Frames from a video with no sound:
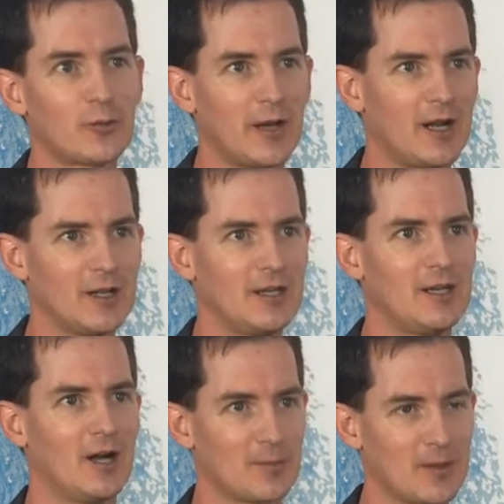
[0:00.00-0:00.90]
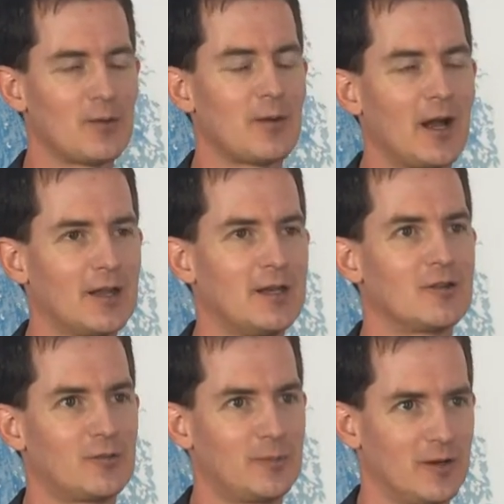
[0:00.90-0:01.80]
reality, augmented reality
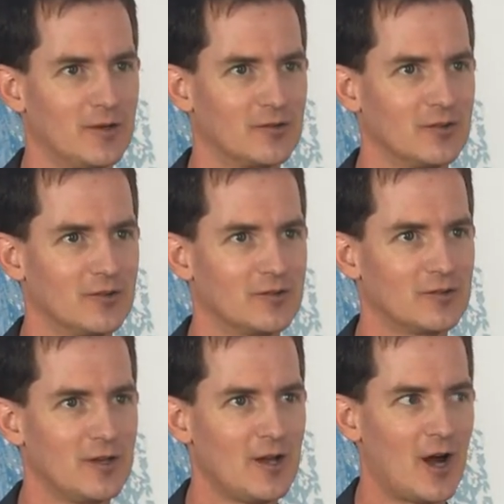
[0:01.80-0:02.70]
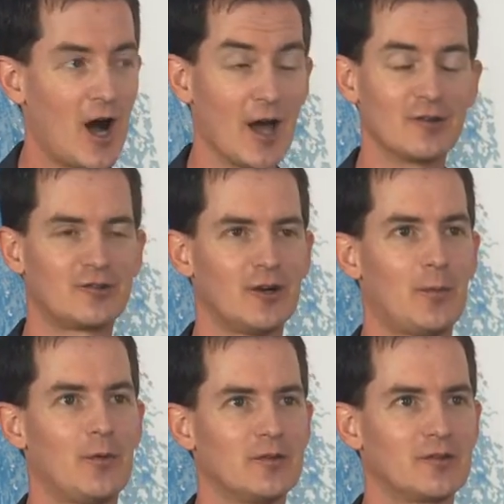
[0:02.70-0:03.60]
experiences on a
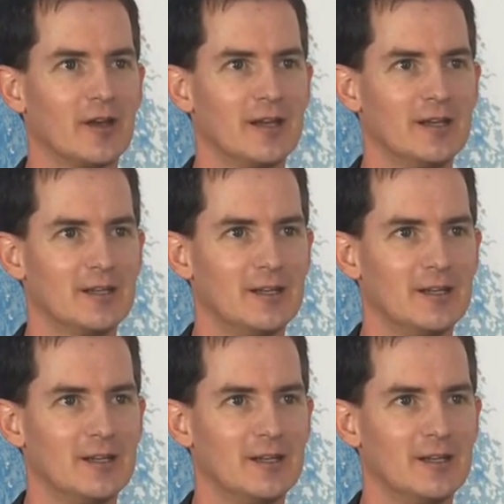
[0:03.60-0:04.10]
SharePoint site